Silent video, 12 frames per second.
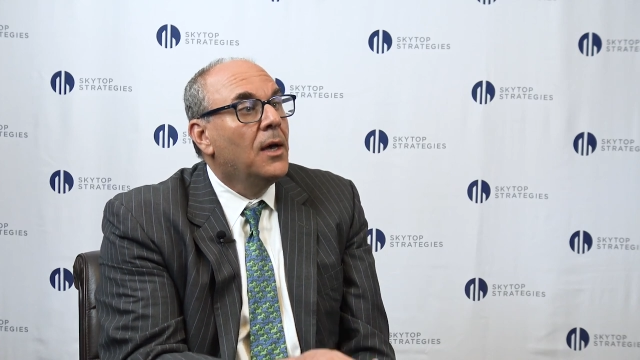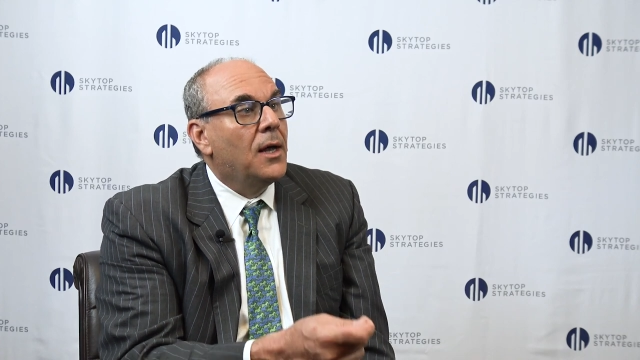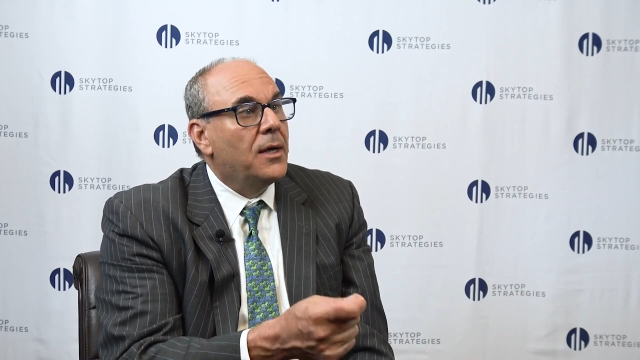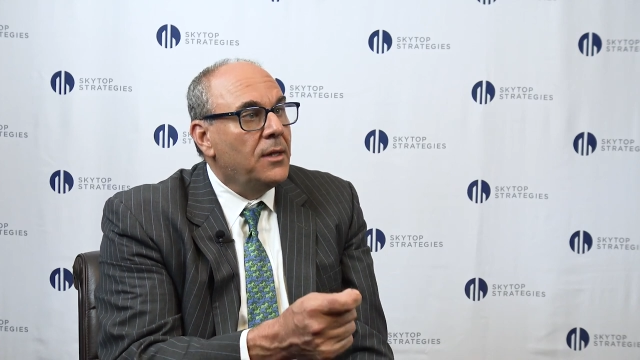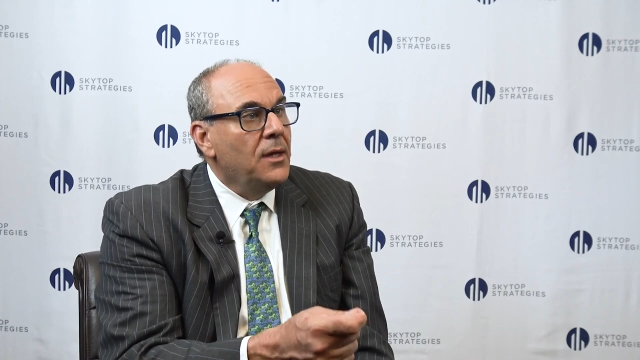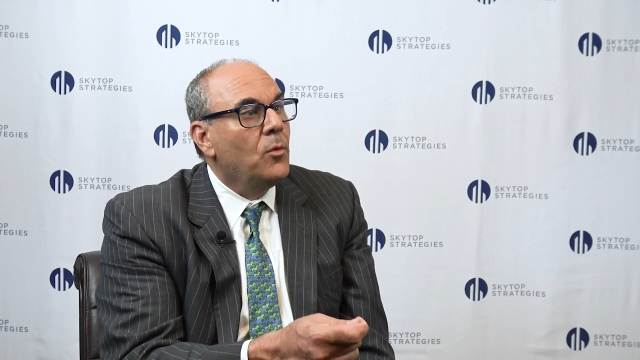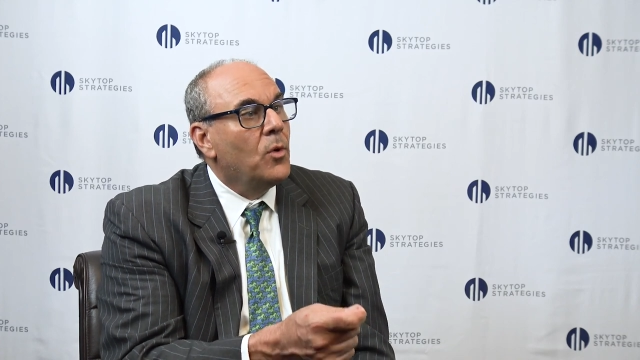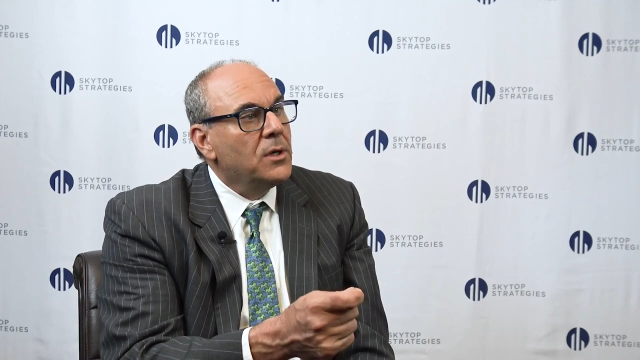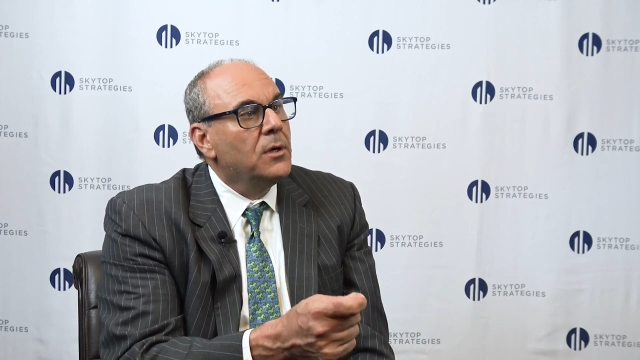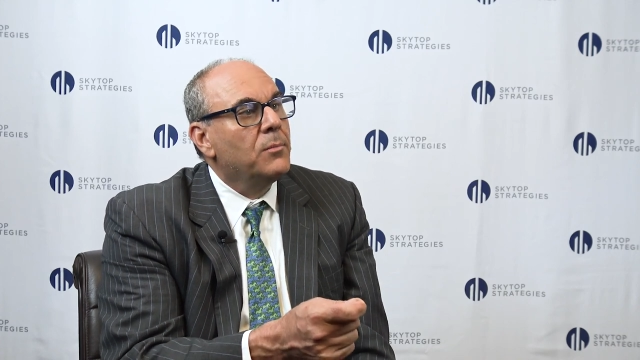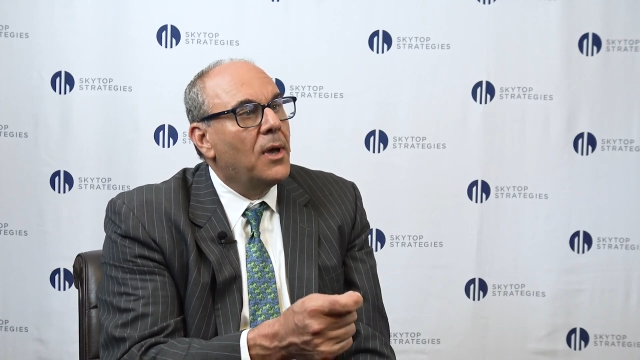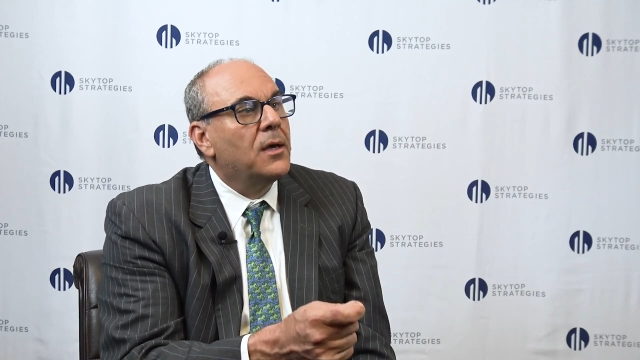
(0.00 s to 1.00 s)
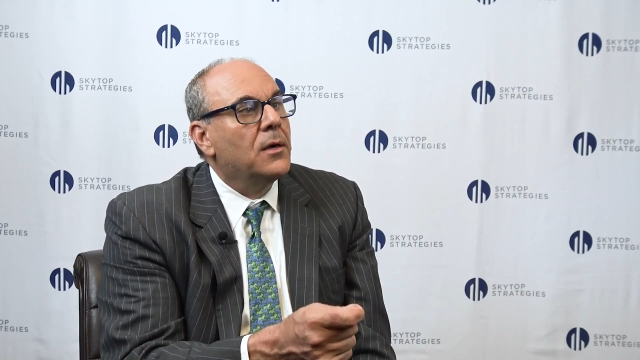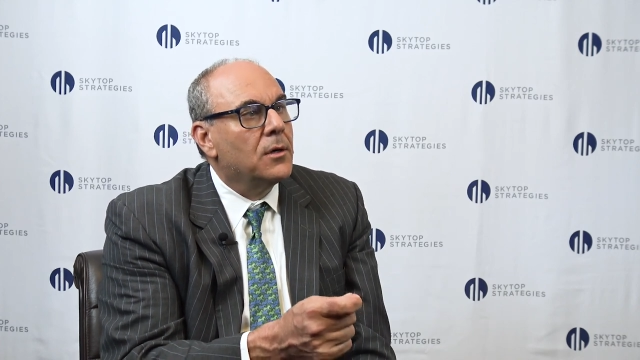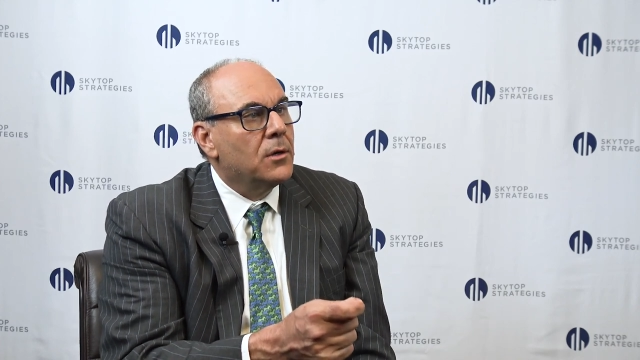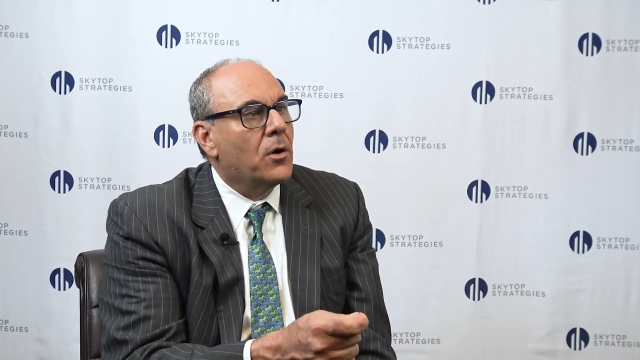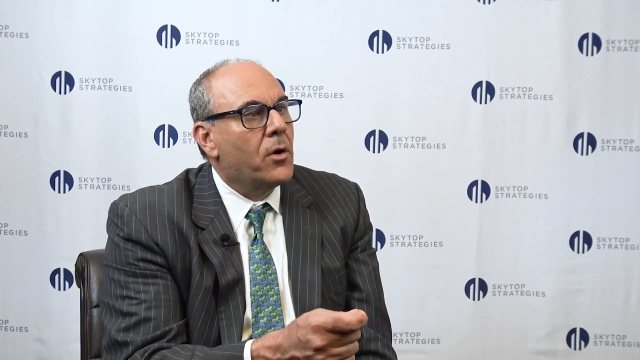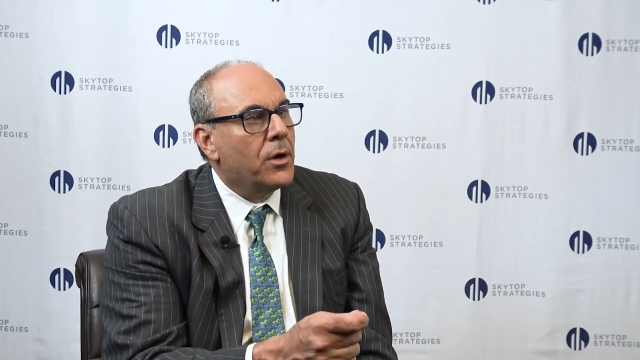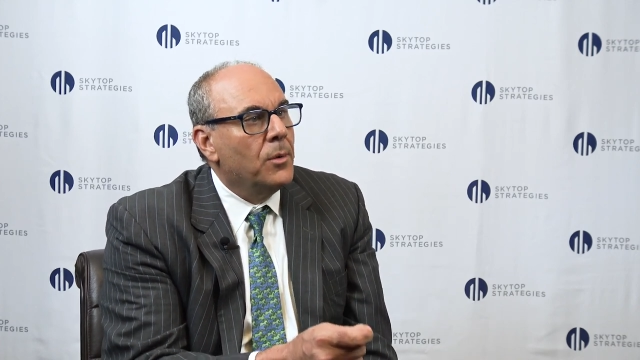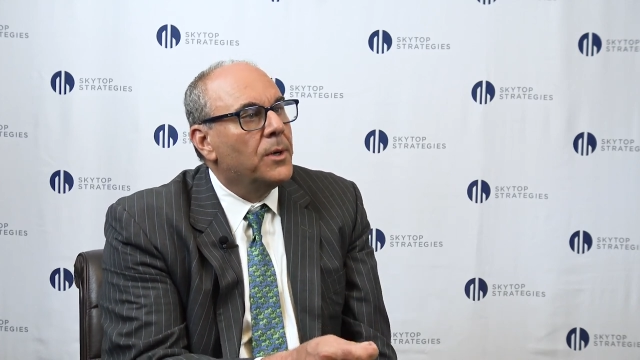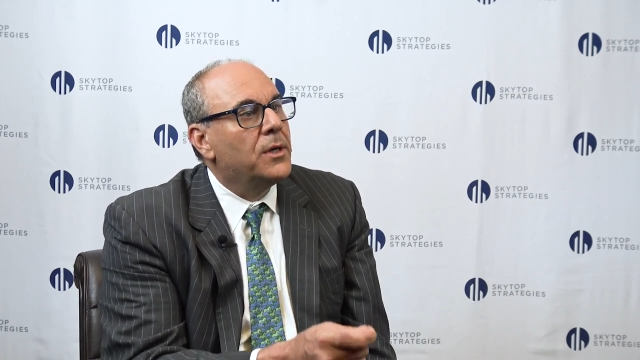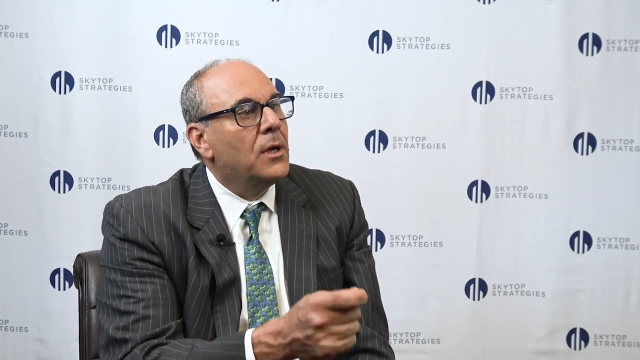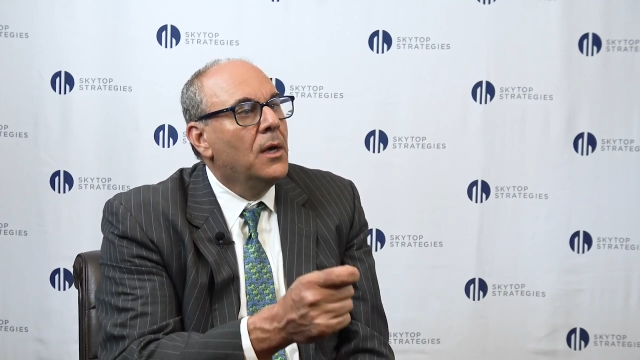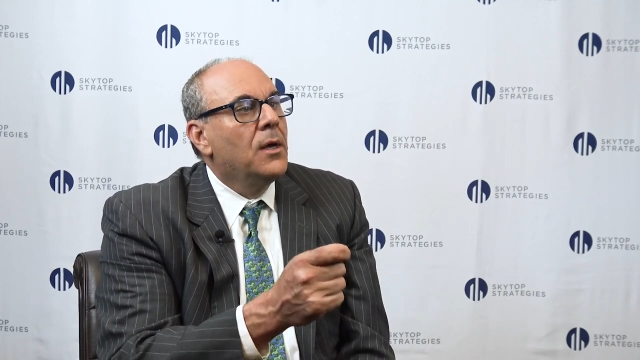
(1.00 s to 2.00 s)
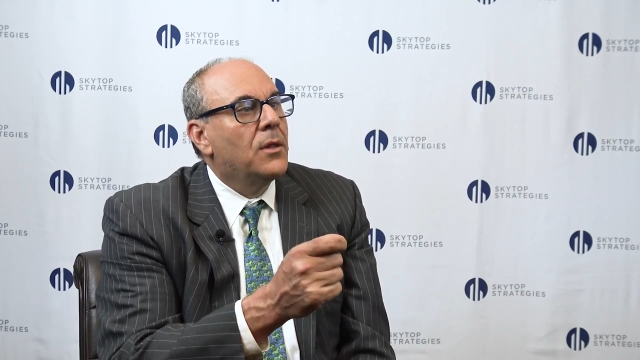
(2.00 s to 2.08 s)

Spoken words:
And I think one could make a good argument